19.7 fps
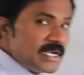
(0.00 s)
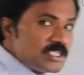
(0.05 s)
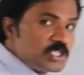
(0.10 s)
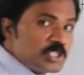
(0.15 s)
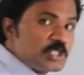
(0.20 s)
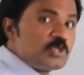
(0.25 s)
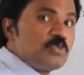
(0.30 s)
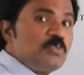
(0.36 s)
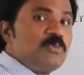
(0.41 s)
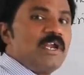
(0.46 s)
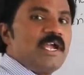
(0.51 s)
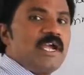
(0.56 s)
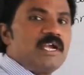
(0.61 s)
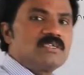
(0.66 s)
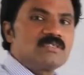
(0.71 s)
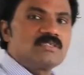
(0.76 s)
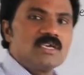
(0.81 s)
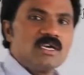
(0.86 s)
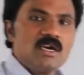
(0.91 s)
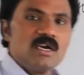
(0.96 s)

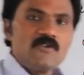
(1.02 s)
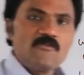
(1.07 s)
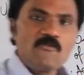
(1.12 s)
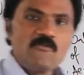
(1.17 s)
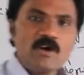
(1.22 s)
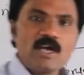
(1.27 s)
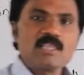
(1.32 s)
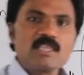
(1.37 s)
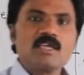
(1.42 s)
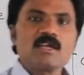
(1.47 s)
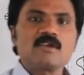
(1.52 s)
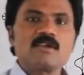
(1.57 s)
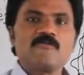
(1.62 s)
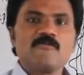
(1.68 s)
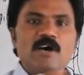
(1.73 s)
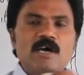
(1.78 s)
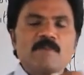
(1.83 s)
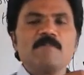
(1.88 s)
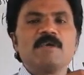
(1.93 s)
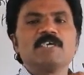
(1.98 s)
stimulates for the
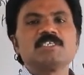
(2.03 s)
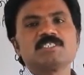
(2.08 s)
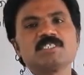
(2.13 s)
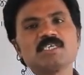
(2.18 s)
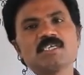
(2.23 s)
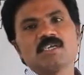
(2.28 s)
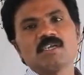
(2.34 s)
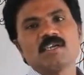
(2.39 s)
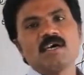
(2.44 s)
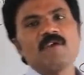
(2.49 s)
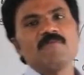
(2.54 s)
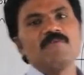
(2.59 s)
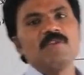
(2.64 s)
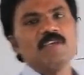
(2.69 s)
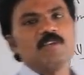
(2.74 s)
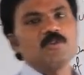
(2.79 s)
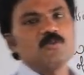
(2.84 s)
formation of this